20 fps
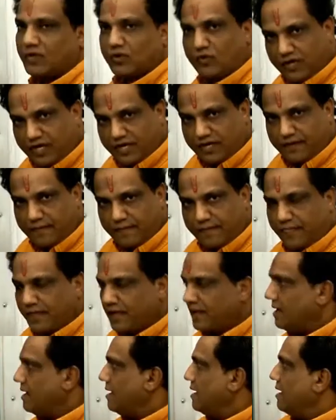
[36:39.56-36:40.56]
Okay.
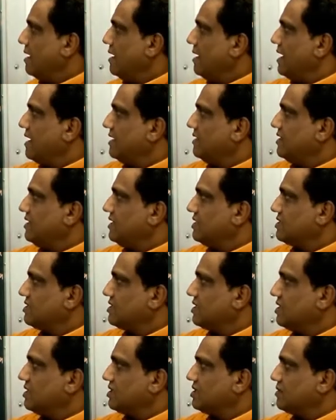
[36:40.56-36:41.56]
Let this
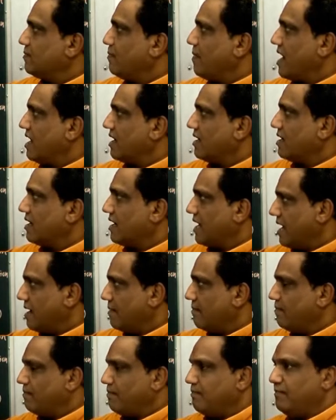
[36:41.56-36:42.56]
spark
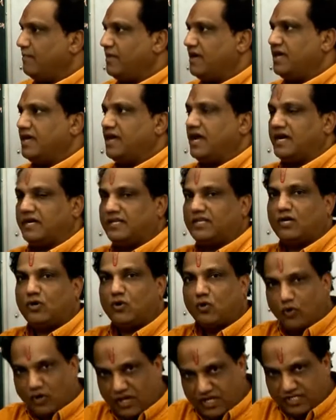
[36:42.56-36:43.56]
gap be at the
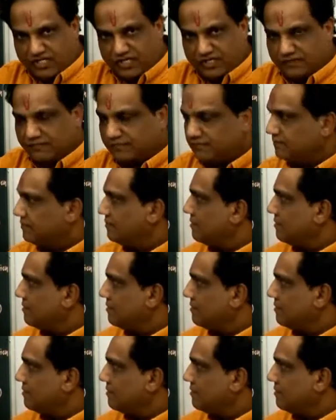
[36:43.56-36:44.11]
origin